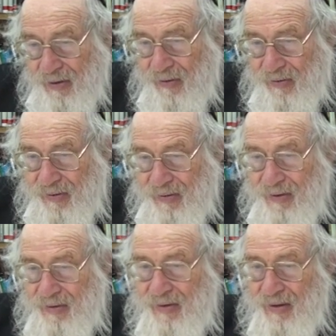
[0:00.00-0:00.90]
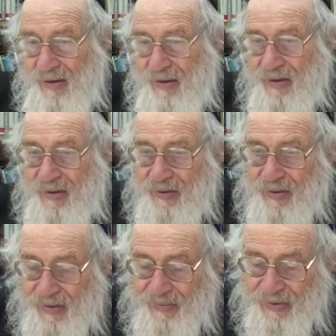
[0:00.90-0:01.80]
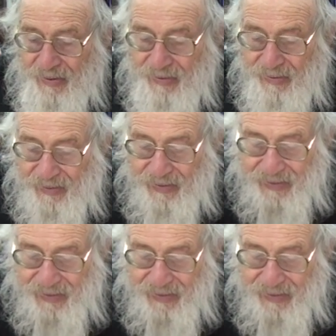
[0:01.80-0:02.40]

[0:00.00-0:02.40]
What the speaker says: hot, yes? You wrap it. You